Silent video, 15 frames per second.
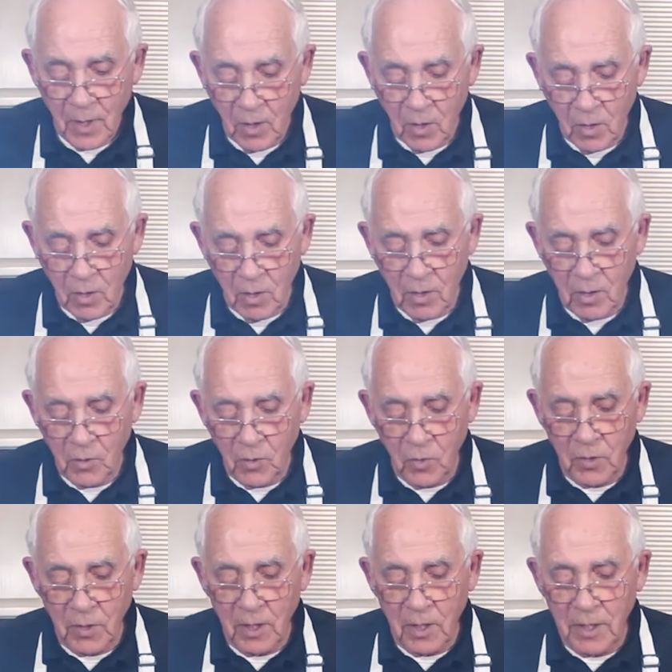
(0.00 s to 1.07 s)
Oh,
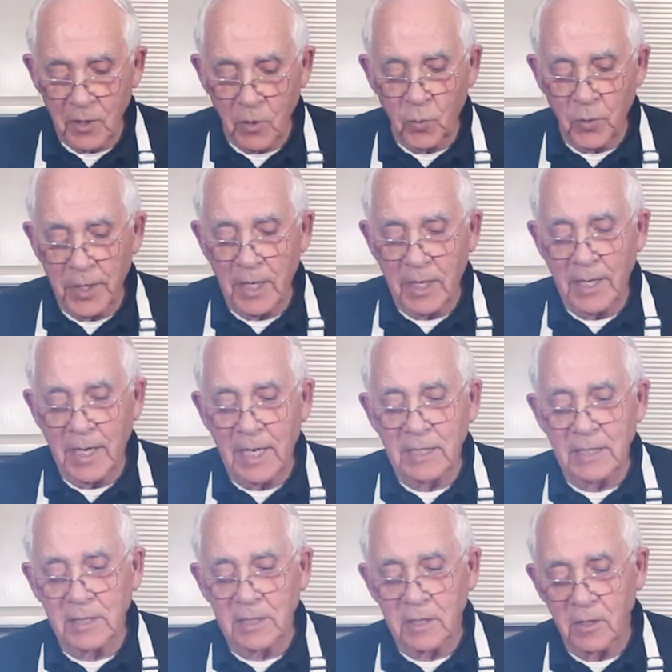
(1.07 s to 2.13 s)
look at the linguine, how
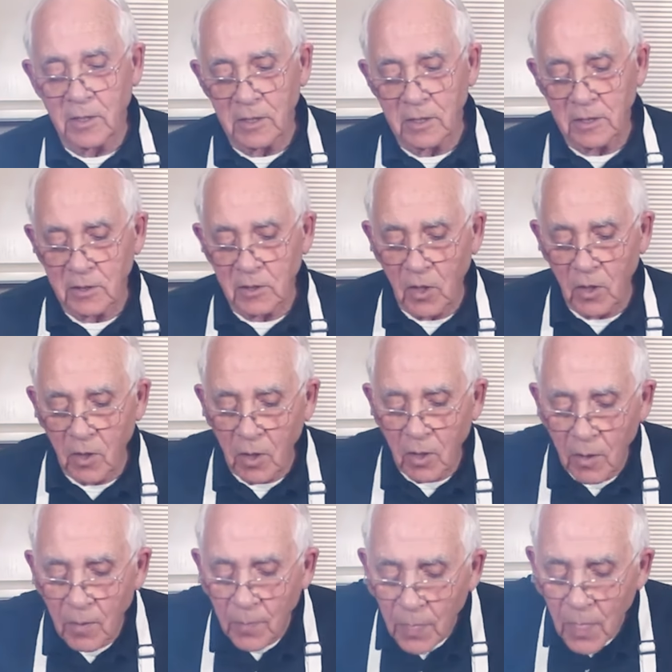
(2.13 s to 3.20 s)
nice it is.
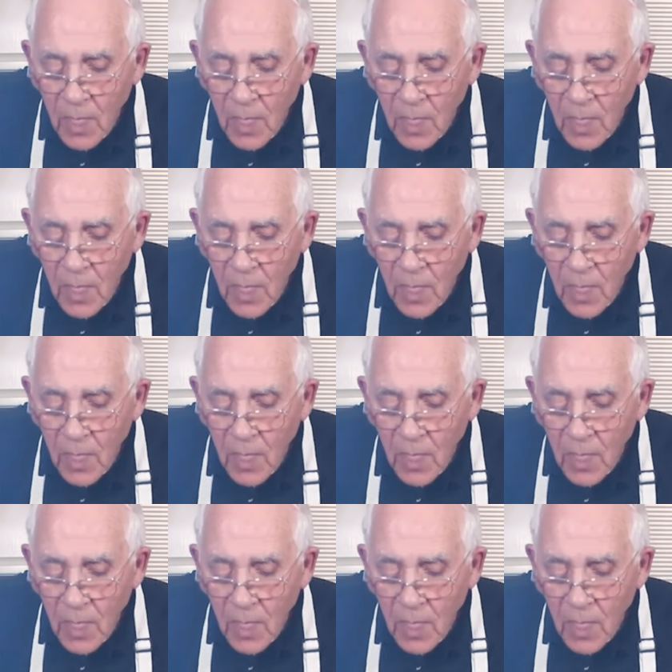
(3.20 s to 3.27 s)
Oh.